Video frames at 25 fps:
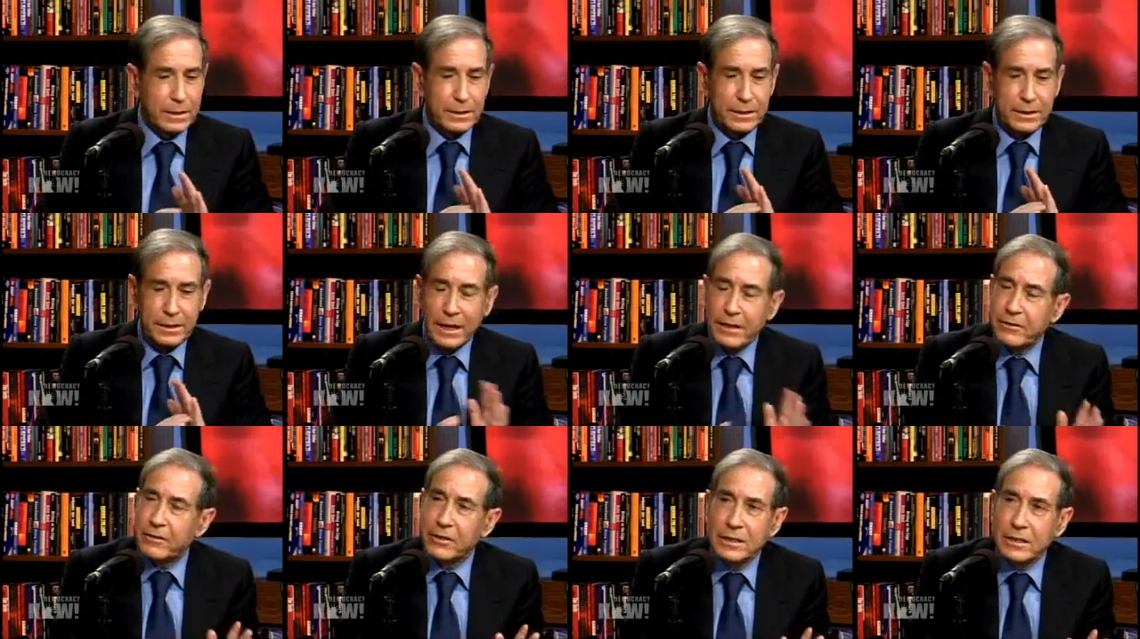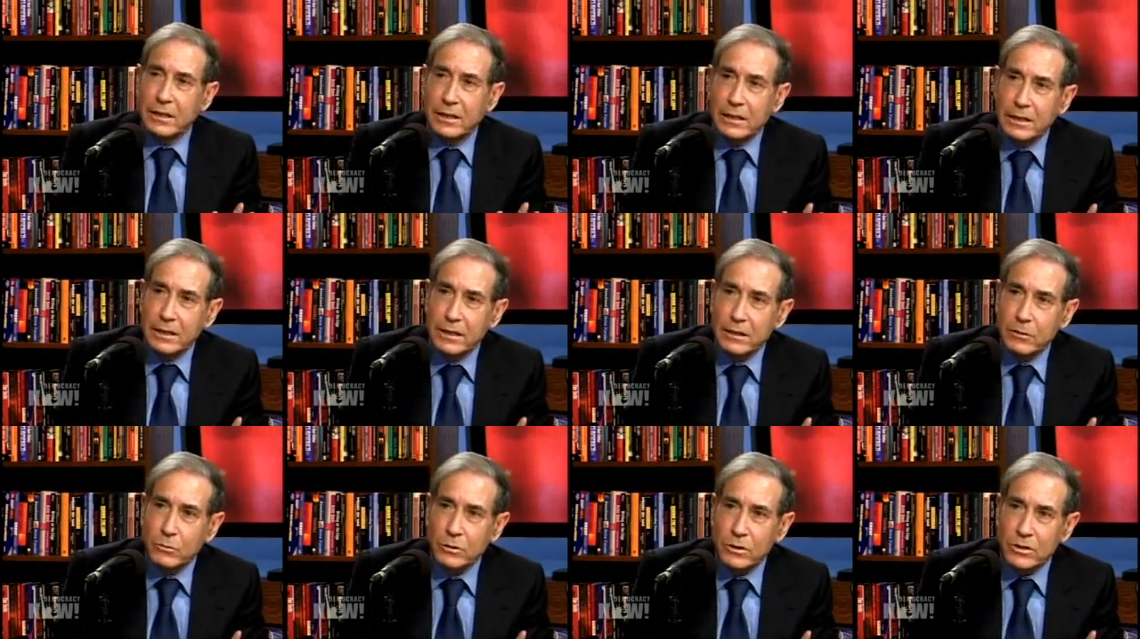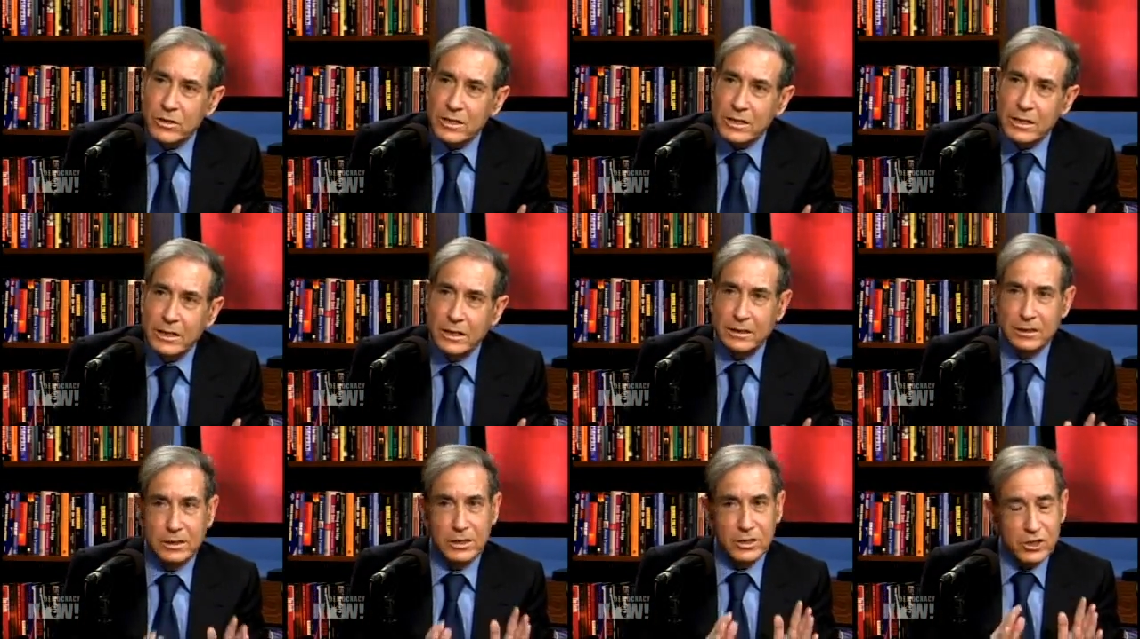Nothing clear was
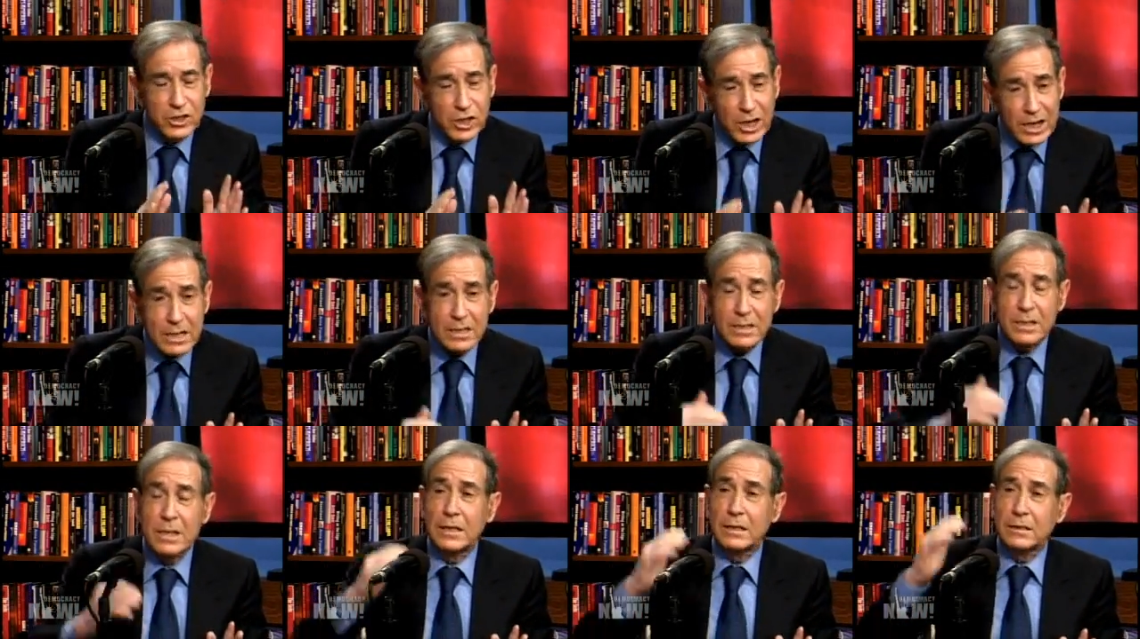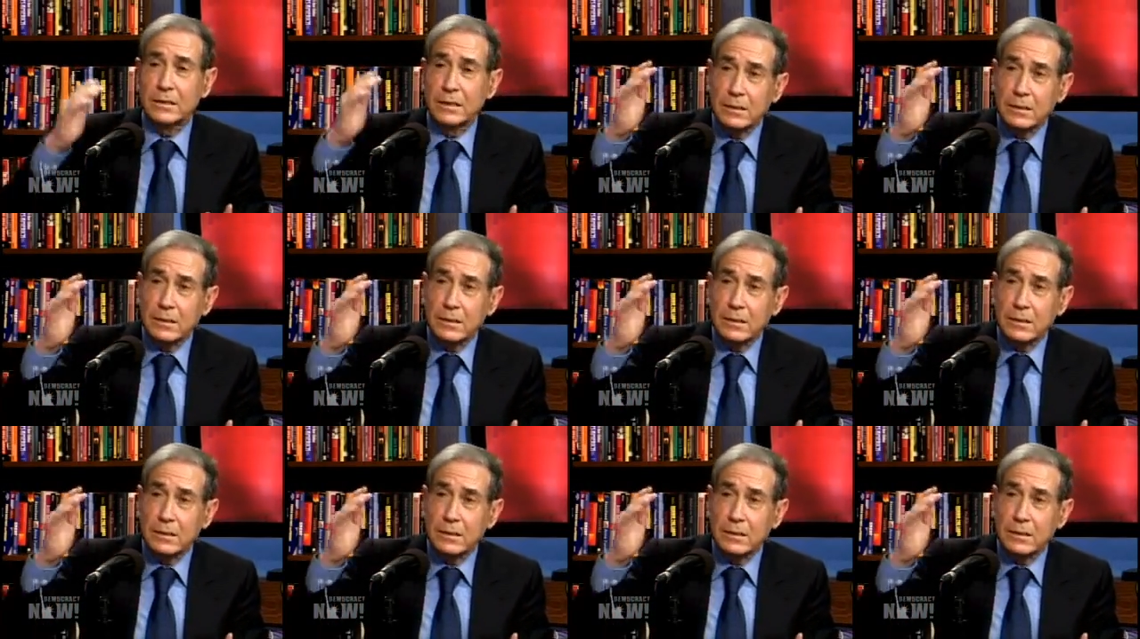said, just